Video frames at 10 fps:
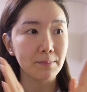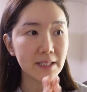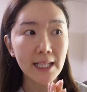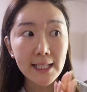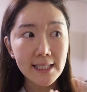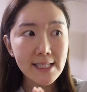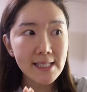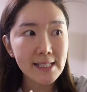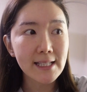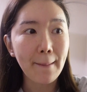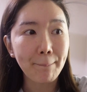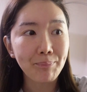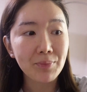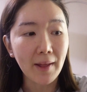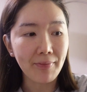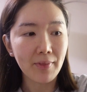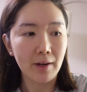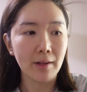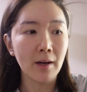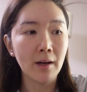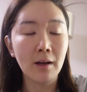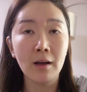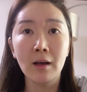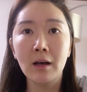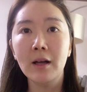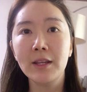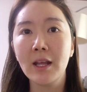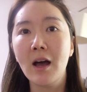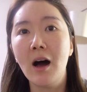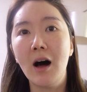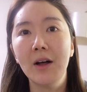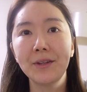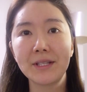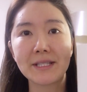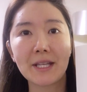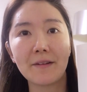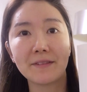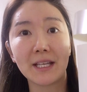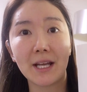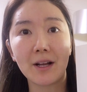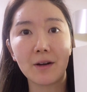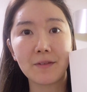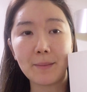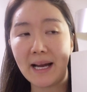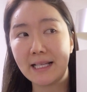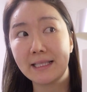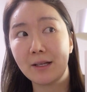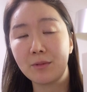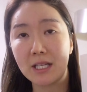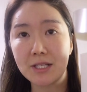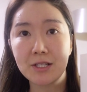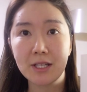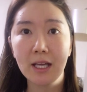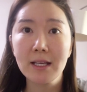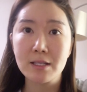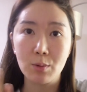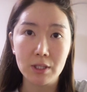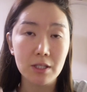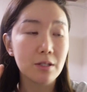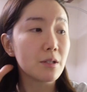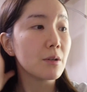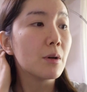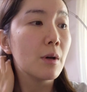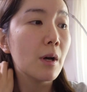Plus, dun-dun-dun. All the stuff that I got from Aritaum yesterday, I just wanted to